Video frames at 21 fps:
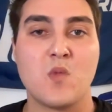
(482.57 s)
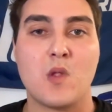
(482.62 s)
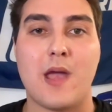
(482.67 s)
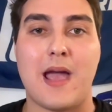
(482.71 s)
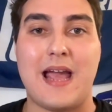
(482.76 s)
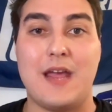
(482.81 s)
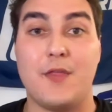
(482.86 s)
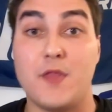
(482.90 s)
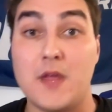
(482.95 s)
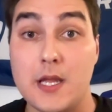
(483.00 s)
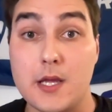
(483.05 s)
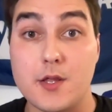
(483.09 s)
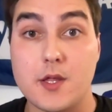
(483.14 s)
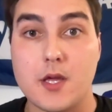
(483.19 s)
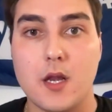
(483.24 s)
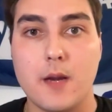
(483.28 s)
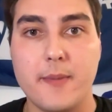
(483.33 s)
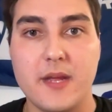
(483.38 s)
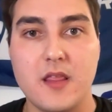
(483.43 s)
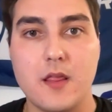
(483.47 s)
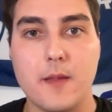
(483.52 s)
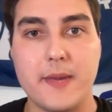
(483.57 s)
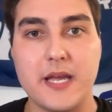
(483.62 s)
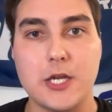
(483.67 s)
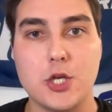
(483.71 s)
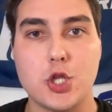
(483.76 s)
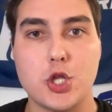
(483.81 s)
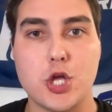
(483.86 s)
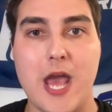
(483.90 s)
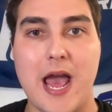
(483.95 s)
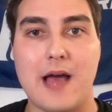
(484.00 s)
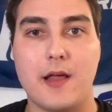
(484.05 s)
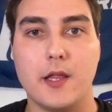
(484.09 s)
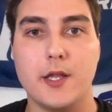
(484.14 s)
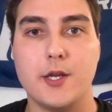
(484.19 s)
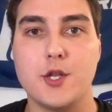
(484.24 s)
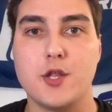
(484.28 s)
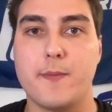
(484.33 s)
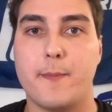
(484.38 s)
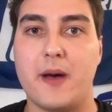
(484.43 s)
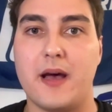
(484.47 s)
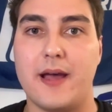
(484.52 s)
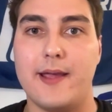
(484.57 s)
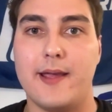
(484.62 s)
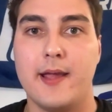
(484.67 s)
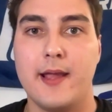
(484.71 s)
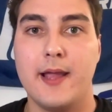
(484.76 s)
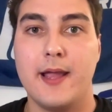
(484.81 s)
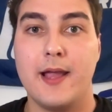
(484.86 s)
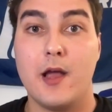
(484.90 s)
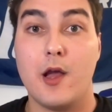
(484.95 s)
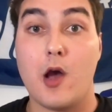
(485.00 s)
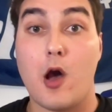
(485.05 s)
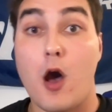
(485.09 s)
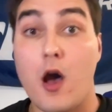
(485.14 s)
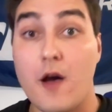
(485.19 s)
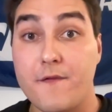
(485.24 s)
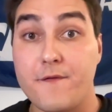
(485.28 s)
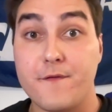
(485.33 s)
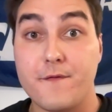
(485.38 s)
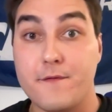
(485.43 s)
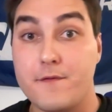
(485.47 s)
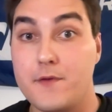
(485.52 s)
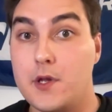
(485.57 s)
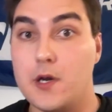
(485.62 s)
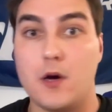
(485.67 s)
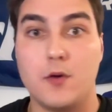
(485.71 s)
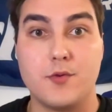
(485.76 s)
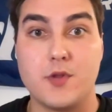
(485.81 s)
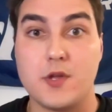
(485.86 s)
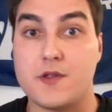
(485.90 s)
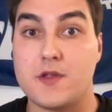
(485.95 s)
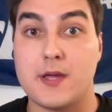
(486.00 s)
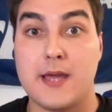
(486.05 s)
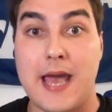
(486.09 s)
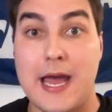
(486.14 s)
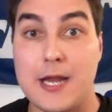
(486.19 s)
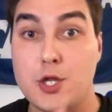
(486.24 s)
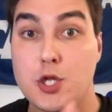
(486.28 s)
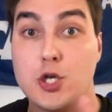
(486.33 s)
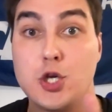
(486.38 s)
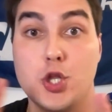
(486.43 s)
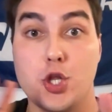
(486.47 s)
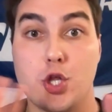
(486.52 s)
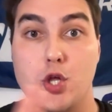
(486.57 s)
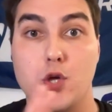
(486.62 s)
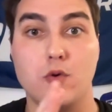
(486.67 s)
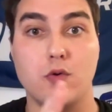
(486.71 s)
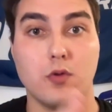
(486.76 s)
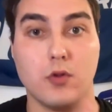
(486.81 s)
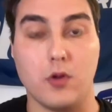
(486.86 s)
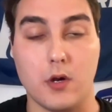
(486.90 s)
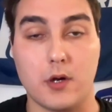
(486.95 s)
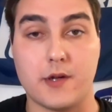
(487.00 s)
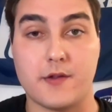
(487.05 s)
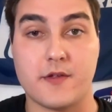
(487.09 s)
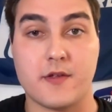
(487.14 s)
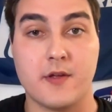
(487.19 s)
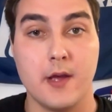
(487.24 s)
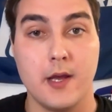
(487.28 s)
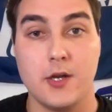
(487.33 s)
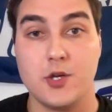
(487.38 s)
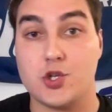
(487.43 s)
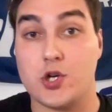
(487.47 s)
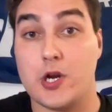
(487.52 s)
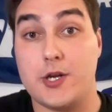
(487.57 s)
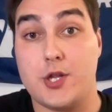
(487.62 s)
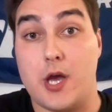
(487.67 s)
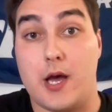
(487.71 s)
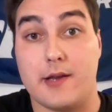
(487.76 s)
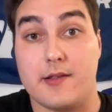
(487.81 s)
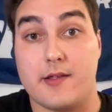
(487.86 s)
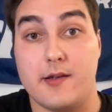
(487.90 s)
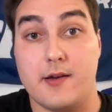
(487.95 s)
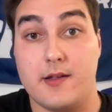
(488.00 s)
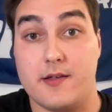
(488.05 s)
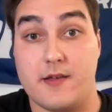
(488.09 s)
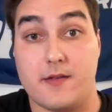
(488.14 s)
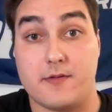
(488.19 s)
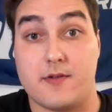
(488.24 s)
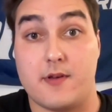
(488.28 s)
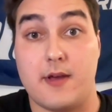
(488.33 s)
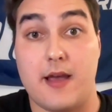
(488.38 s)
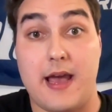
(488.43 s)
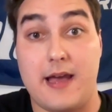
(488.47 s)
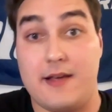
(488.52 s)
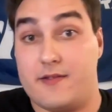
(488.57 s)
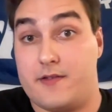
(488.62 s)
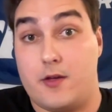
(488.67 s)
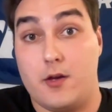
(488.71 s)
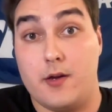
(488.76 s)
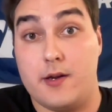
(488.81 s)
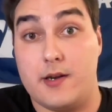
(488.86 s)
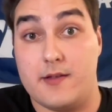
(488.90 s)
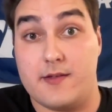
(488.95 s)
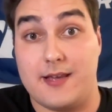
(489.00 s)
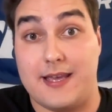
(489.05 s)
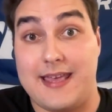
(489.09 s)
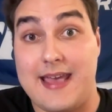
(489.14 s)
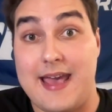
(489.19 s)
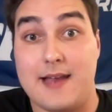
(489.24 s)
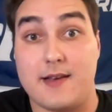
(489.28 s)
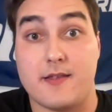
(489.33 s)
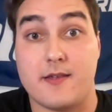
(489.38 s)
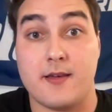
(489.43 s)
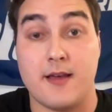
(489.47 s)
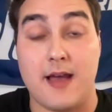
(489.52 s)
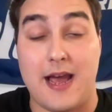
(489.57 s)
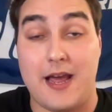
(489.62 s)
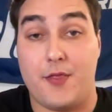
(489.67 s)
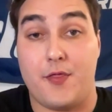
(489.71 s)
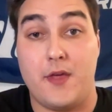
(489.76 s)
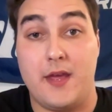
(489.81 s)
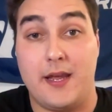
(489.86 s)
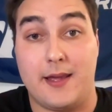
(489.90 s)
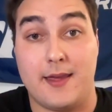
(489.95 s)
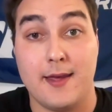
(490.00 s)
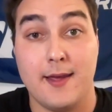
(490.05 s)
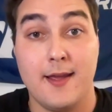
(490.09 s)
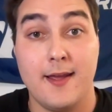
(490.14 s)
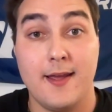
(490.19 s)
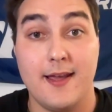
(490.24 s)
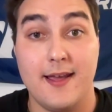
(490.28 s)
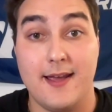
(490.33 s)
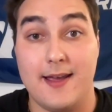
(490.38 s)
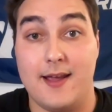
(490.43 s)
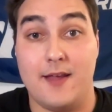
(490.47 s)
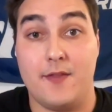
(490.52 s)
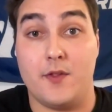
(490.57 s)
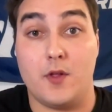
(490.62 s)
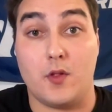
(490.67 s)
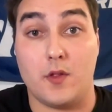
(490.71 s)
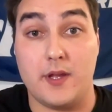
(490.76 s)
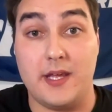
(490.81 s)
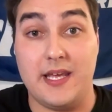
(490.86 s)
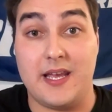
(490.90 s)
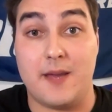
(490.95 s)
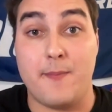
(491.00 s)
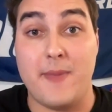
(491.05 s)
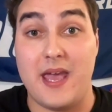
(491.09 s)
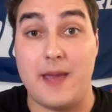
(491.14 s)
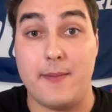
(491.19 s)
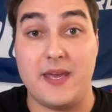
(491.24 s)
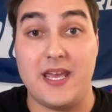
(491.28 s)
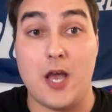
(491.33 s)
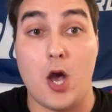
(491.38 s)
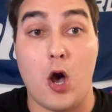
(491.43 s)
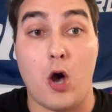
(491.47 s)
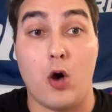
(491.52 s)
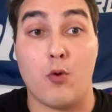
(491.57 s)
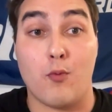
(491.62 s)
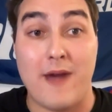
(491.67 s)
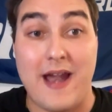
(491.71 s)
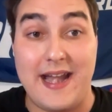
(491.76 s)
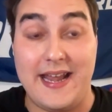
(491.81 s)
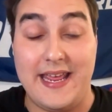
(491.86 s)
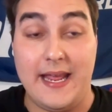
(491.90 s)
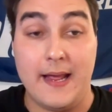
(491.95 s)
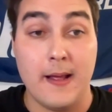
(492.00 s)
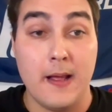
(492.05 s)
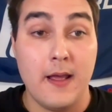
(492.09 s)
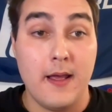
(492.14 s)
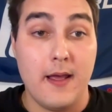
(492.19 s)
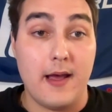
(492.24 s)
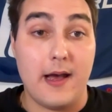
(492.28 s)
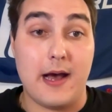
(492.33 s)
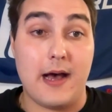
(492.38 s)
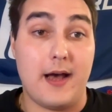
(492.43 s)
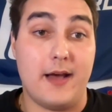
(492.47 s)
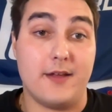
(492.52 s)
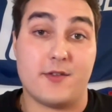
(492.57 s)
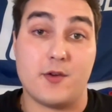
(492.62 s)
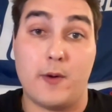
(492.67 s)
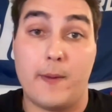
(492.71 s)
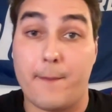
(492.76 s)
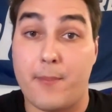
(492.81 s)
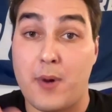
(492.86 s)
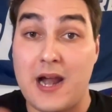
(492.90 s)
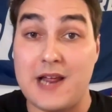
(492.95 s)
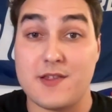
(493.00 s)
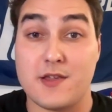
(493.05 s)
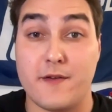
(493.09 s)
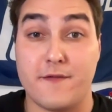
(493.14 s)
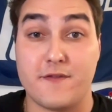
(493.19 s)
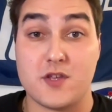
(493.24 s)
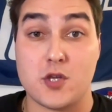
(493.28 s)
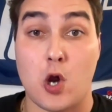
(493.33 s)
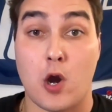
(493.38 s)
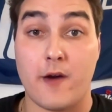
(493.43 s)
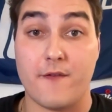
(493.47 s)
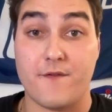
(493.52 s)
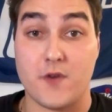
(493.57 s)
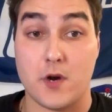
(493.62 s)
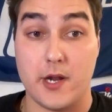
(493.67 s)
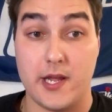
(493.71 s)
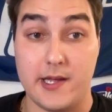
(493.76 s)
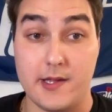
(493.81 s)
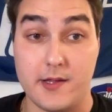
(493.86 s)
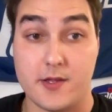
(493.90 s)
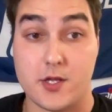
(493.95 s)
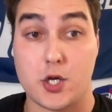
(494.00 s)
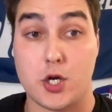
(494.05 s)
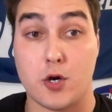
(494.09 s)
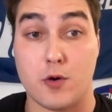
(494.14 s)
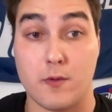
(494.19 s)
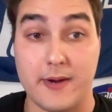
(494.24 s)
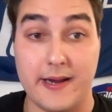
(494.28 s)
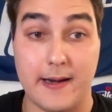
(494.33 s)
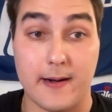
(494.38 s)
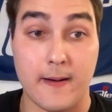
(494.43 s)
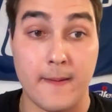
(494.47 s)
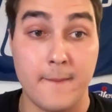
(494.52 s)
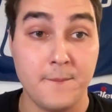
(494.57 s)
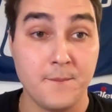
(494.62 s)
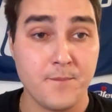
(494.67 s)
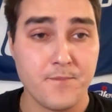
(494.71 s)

I think is going to be the big challenge, but off, just catch and shoot looks, Trey Johnson is as good as it gets, I think, in the league maybe already. So impressive start for his career.